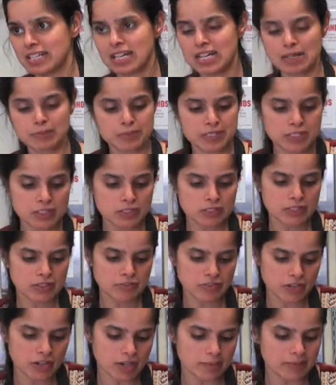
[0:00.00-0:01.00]
Absolutely
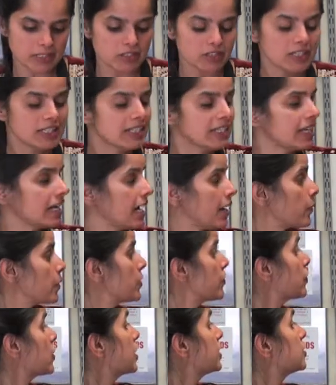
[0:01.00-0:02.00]
phenomenal. And we
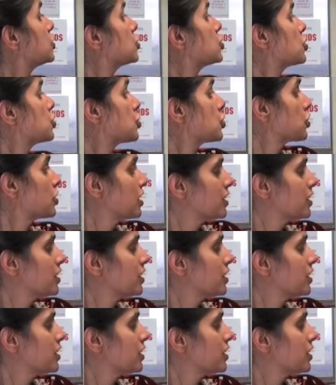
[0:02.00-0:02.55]
forgot the ginger.